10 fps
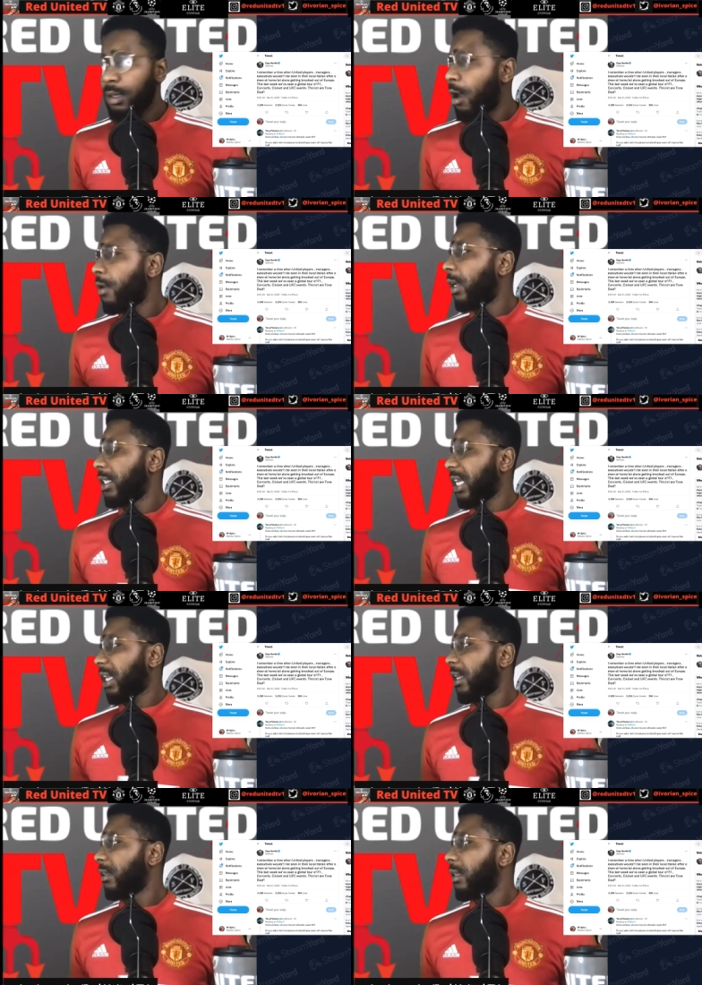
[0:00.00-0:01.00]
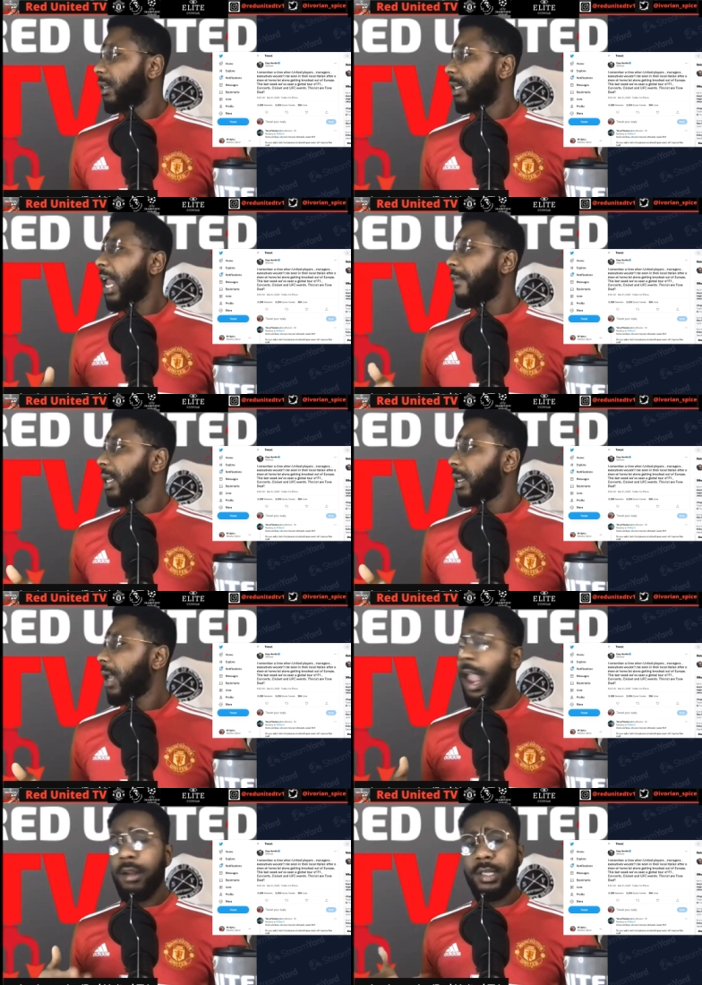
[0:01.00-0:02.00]
Hold on a second. Gary,
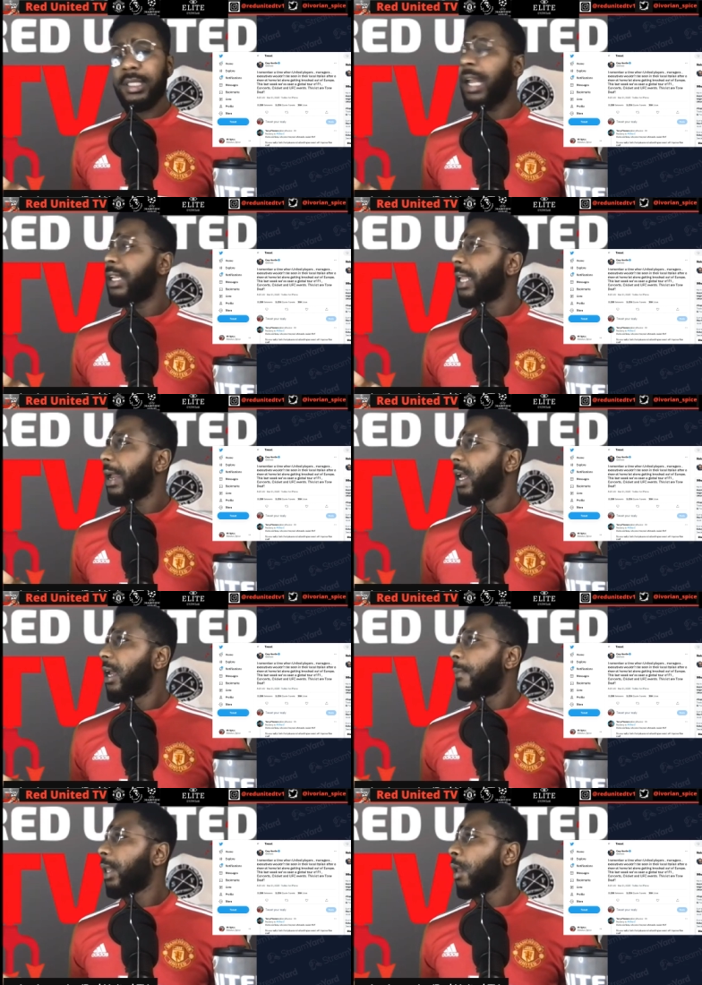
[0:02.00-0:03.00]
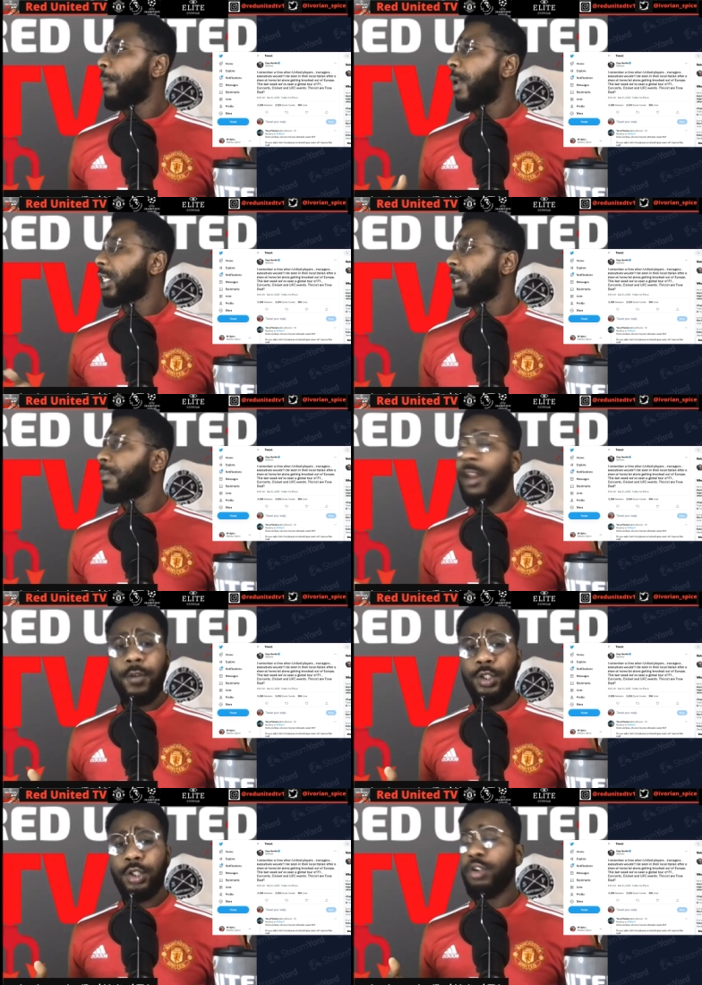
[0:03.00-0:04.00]
I understand that. But you're blasting man
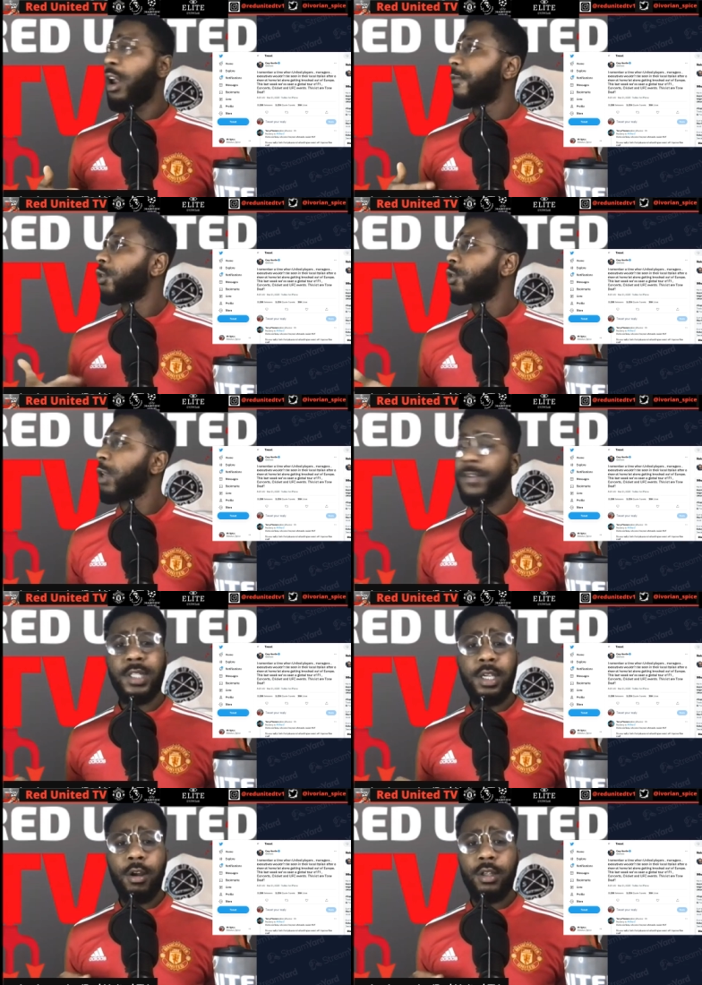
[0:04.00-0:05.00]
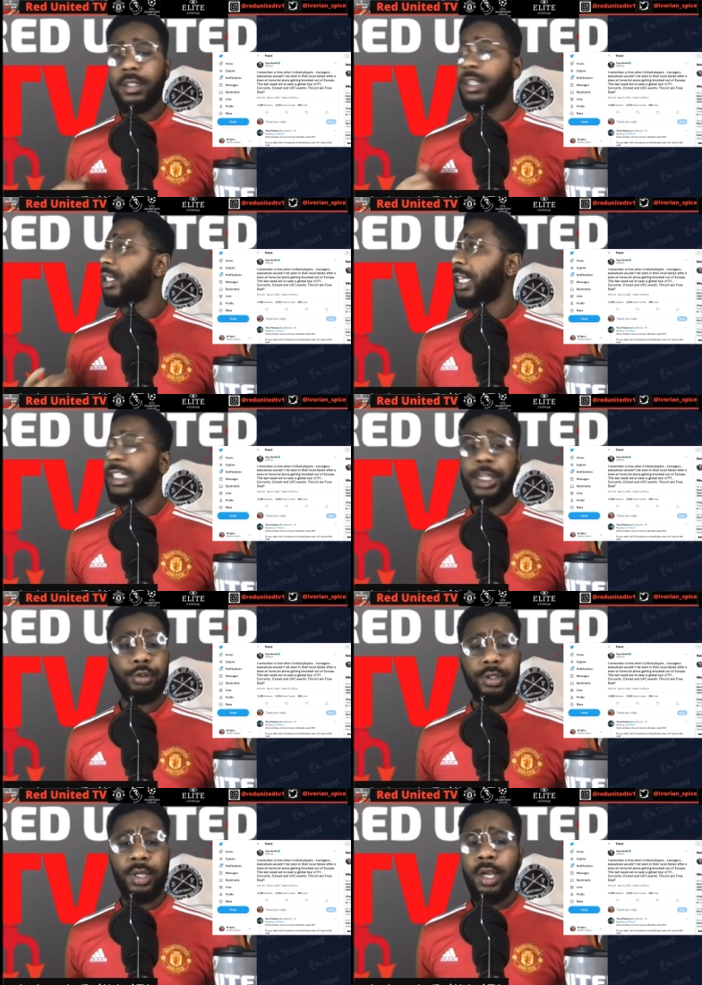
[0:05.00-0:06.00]
for just going to UFC concerts and etc.